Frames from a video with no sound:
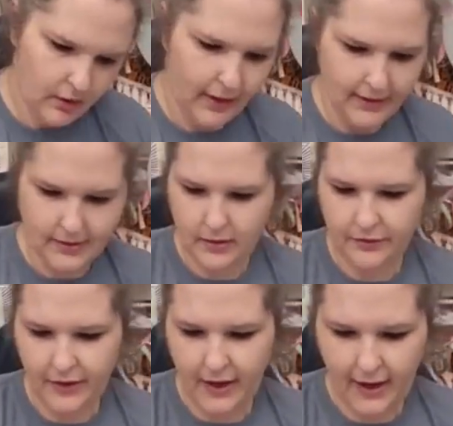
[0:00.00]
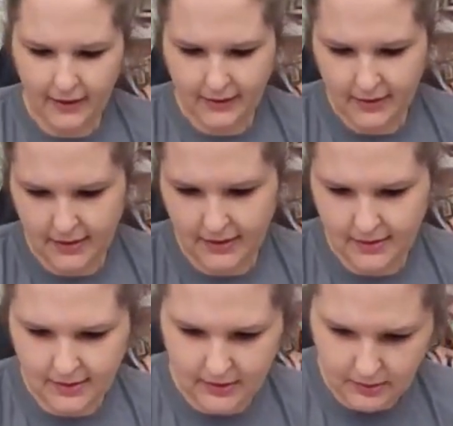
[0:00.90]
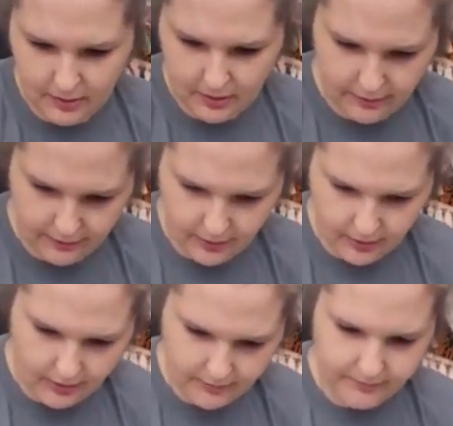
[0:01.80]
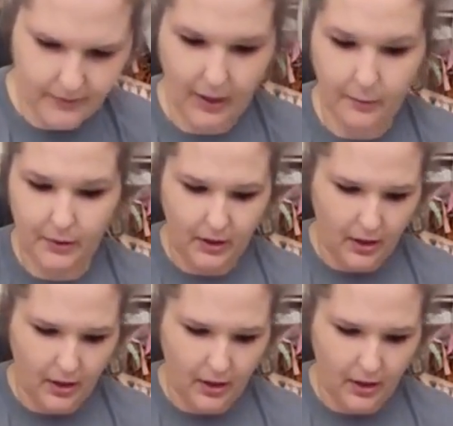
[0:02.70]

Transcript: Okay, so if I had this to do over, I would